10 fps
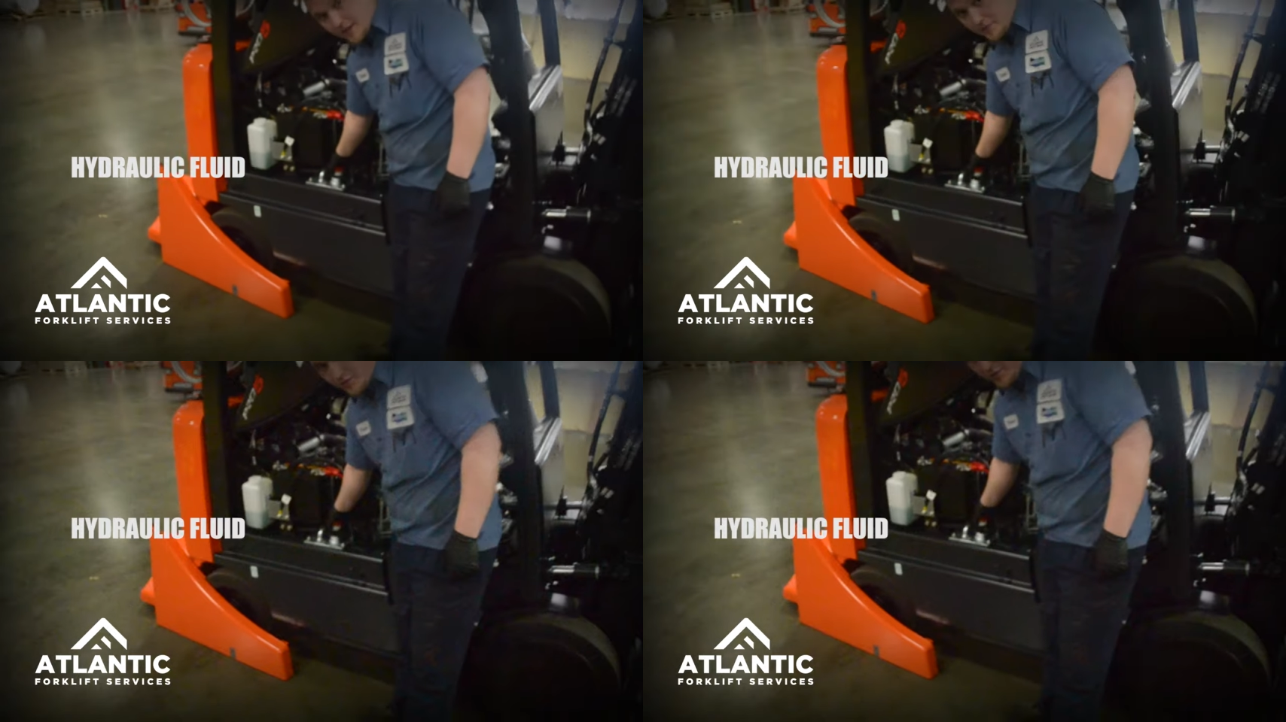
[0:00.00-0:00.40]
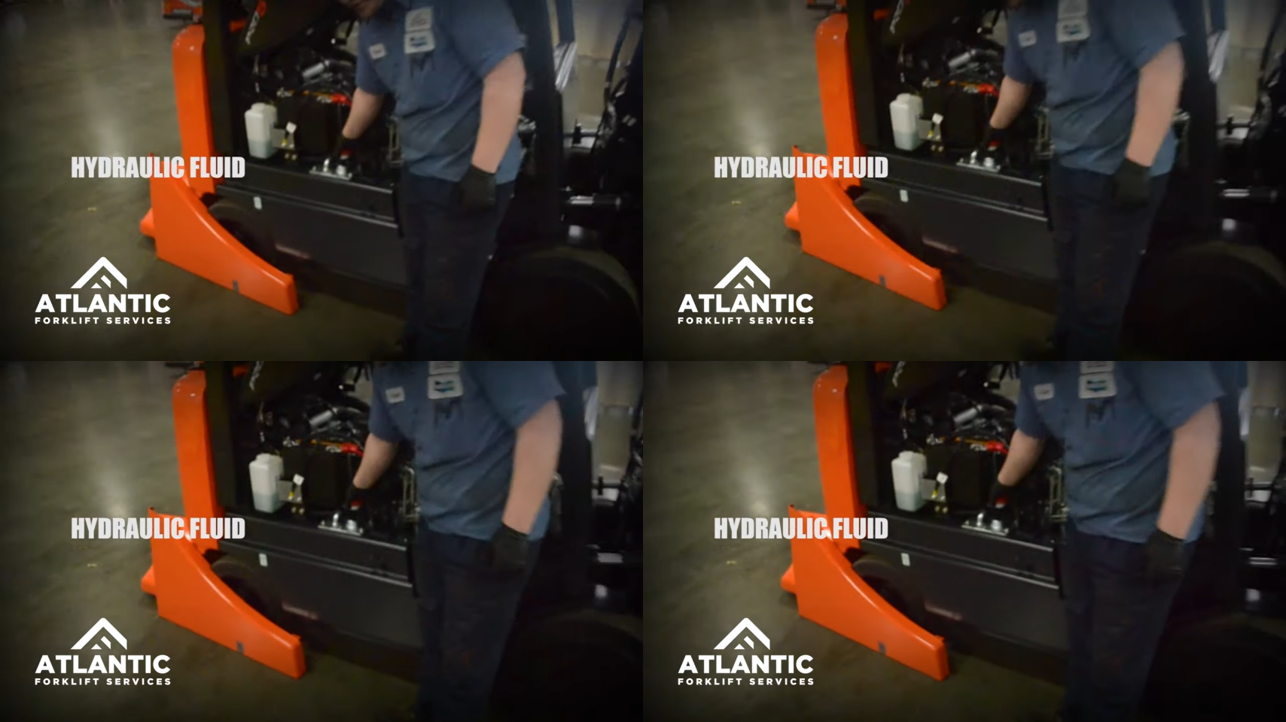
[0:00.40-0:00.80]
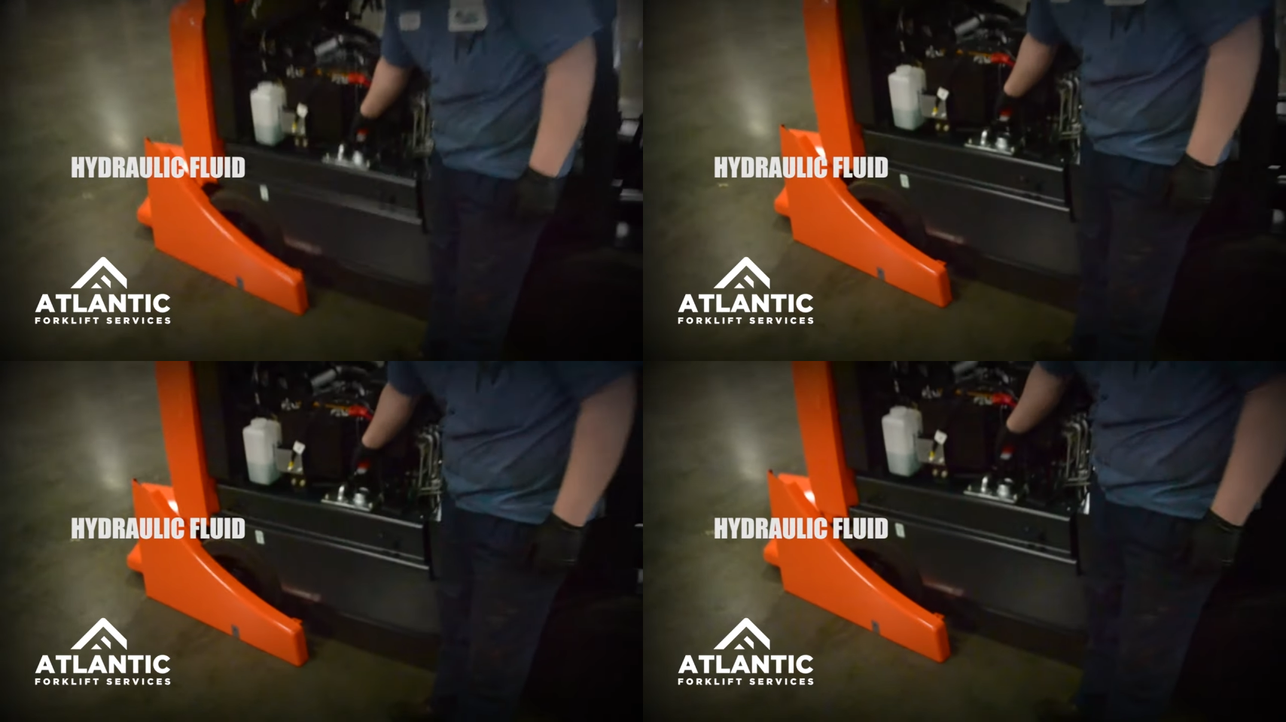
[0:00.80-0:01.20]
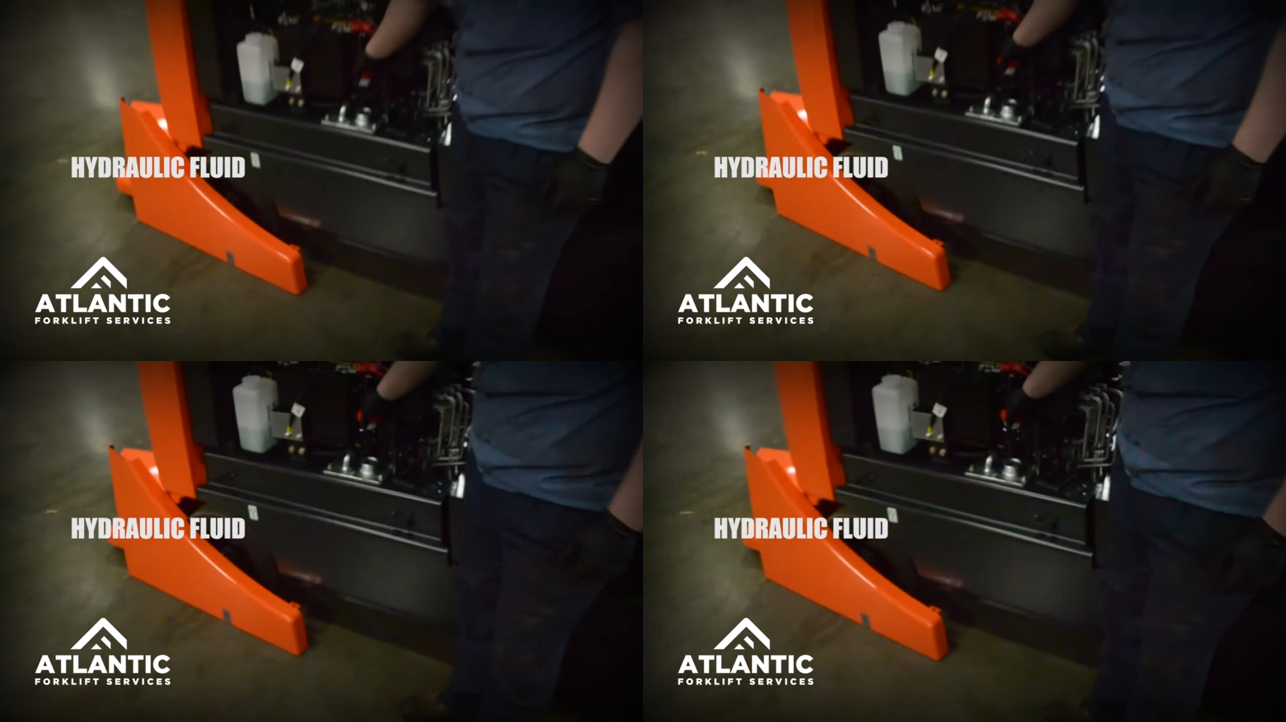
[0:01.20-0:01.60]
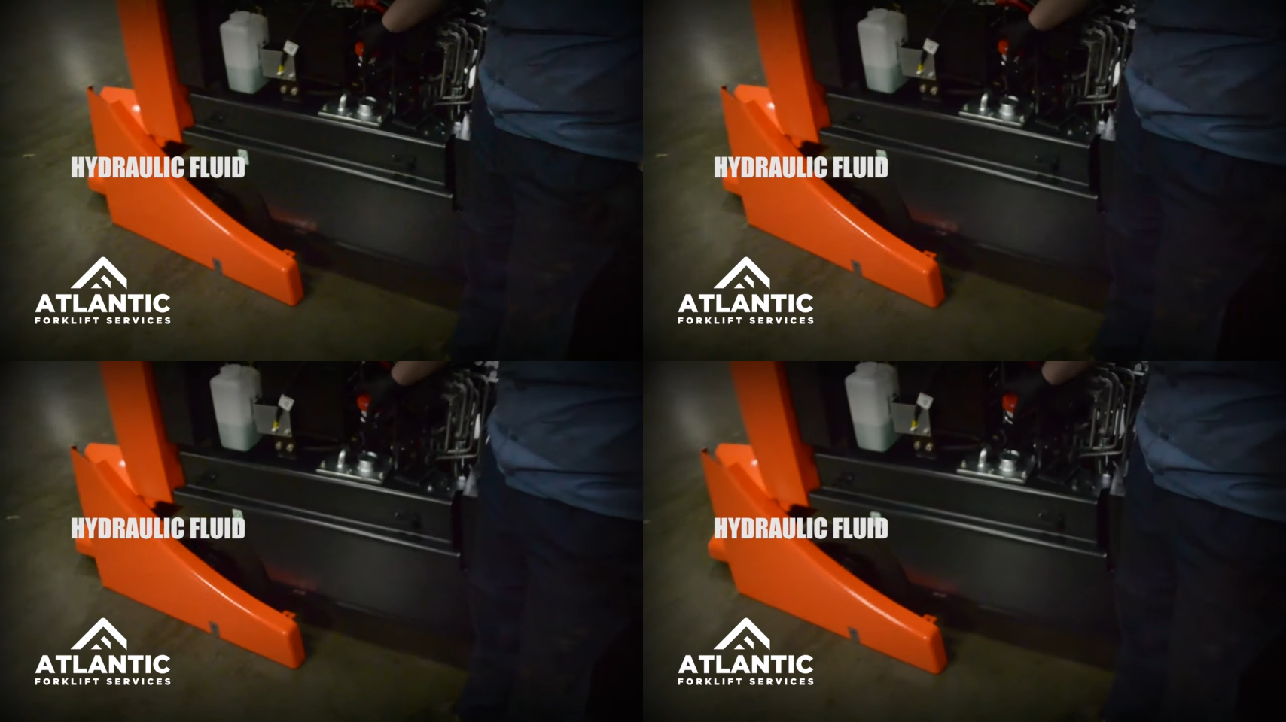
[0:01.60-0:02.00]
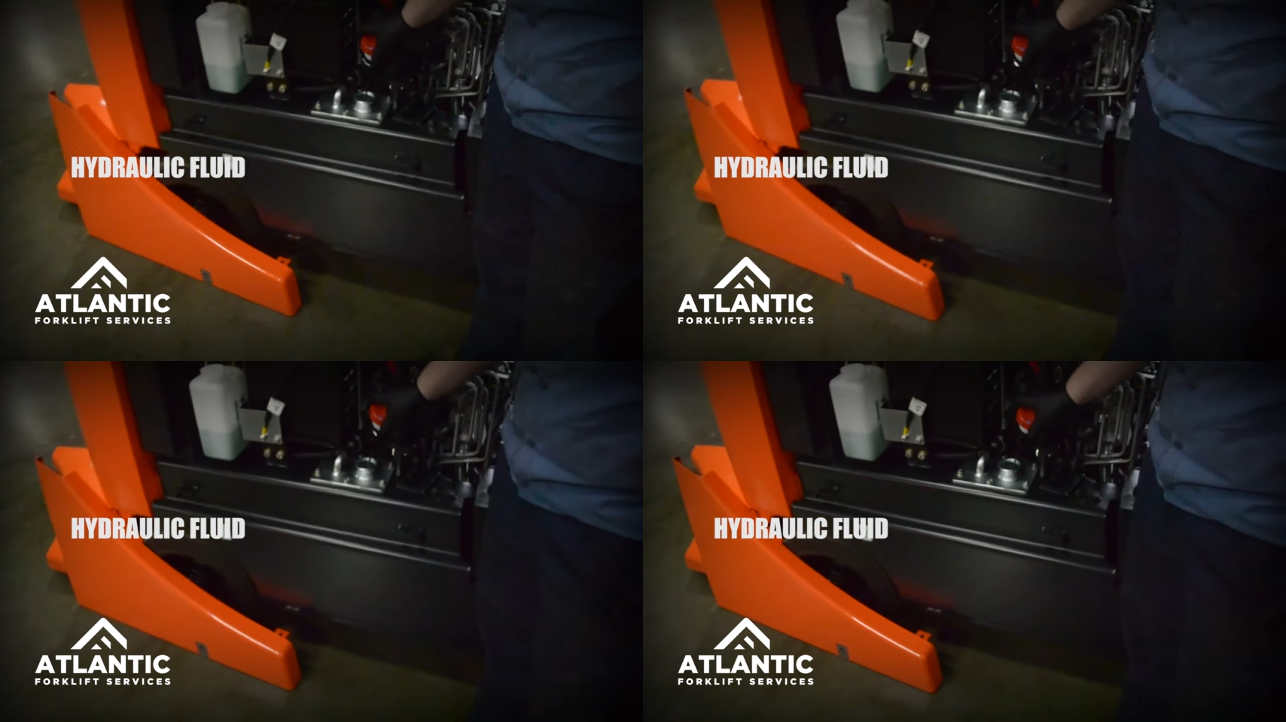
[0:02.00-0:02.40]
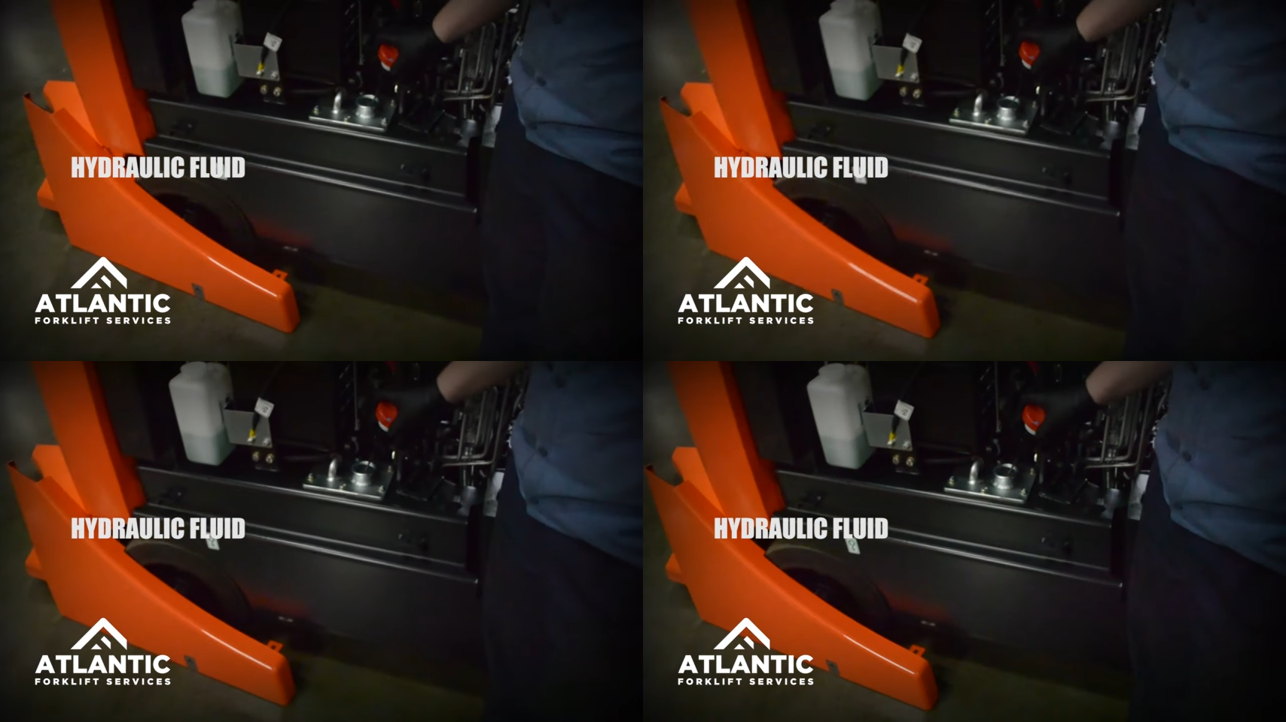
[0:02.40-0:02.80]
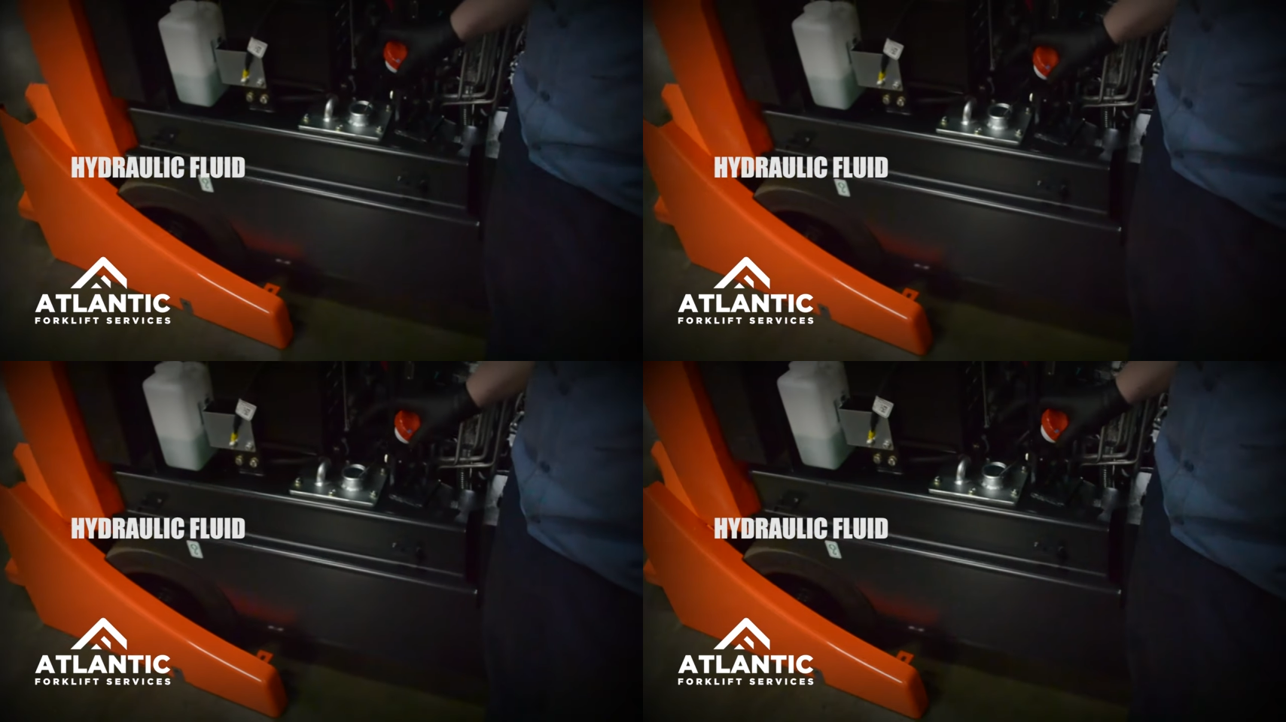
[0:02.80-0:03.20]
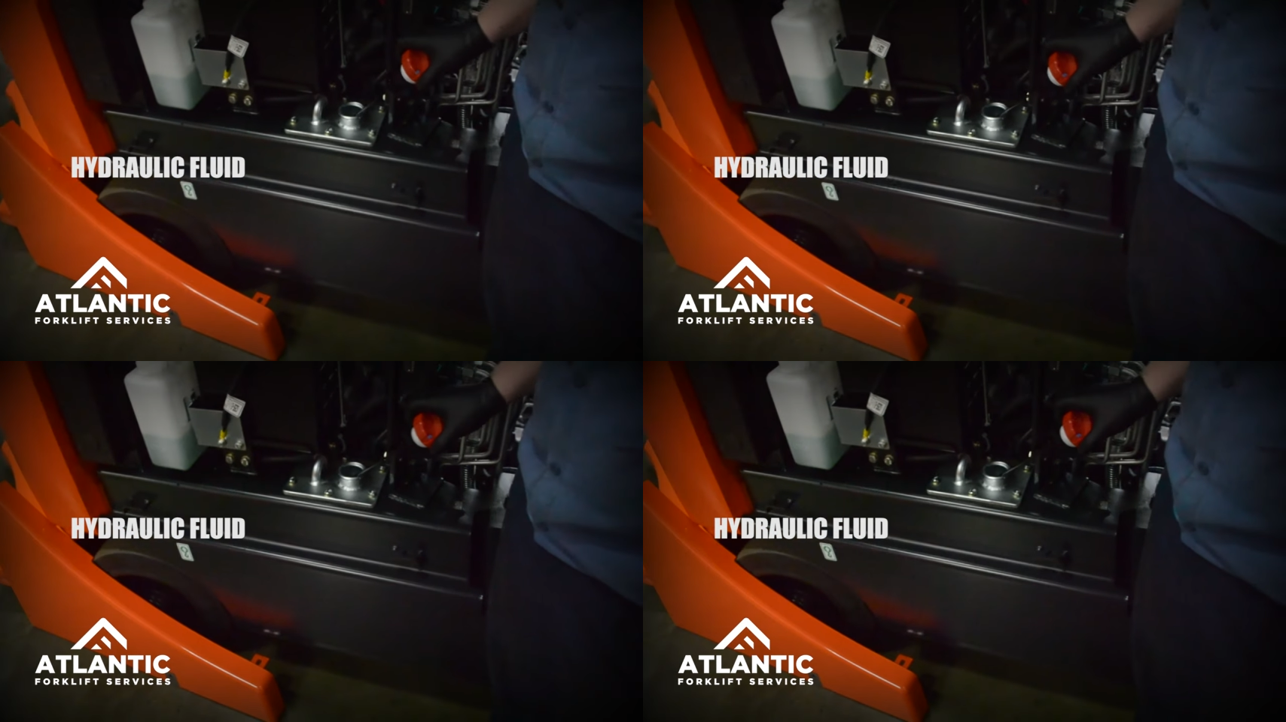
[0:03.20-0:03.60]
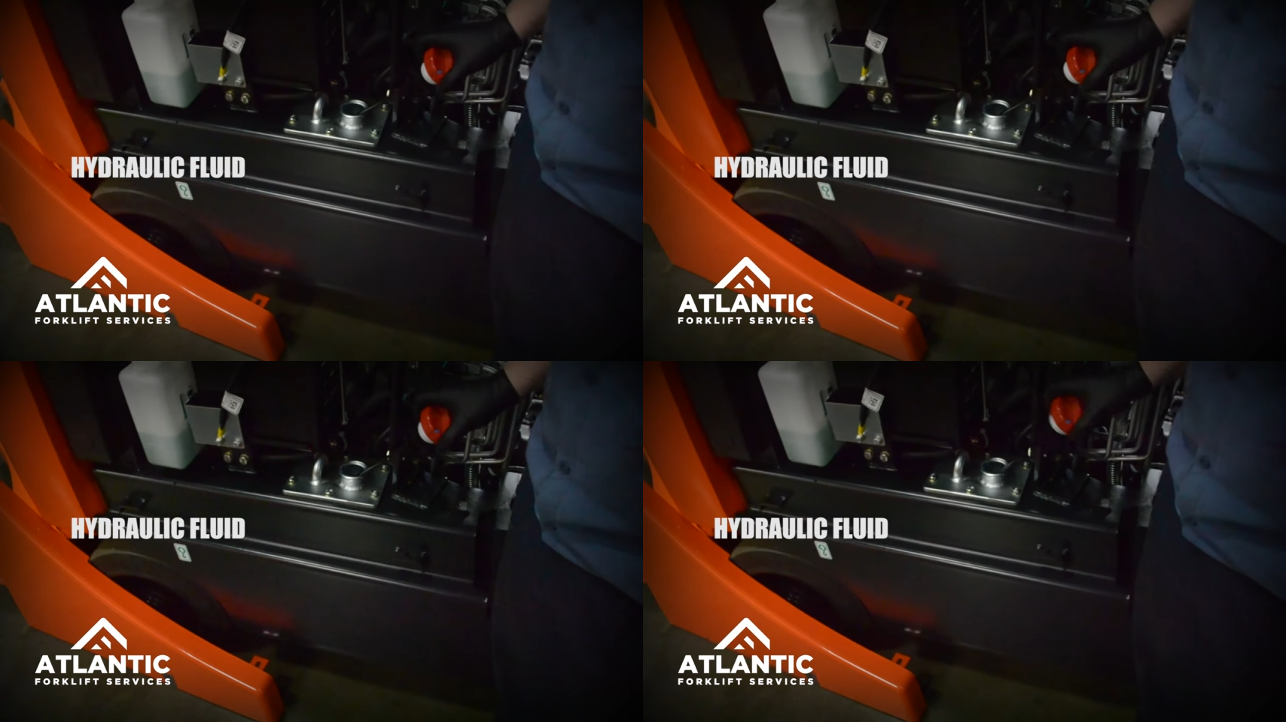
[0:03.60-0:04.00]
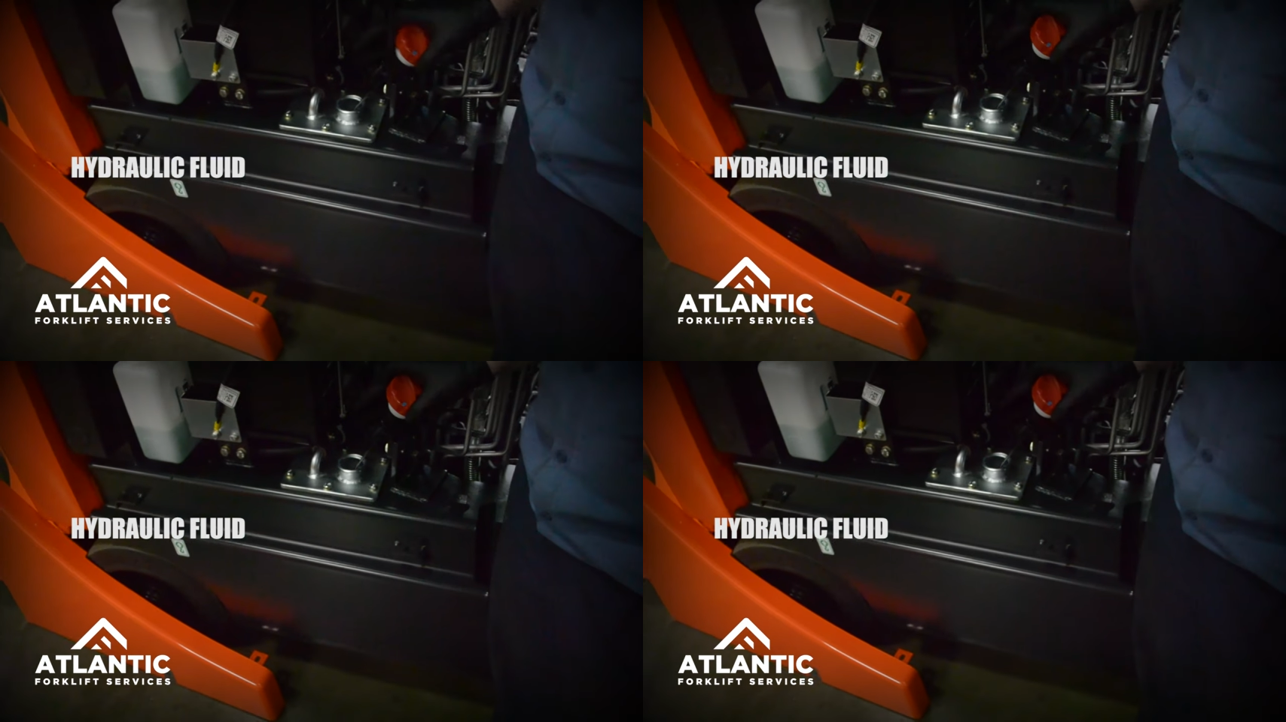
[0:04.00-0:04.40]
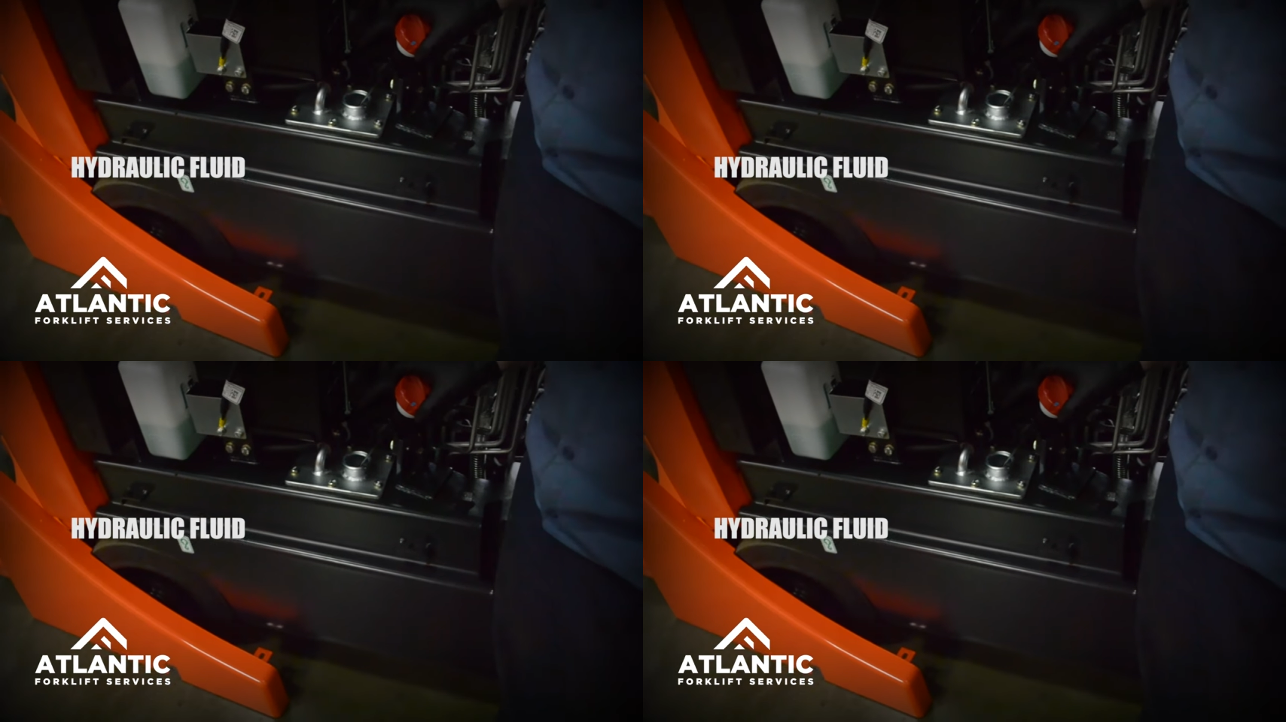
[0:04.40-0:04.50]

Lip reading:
No face is visible, so there are no lips to read.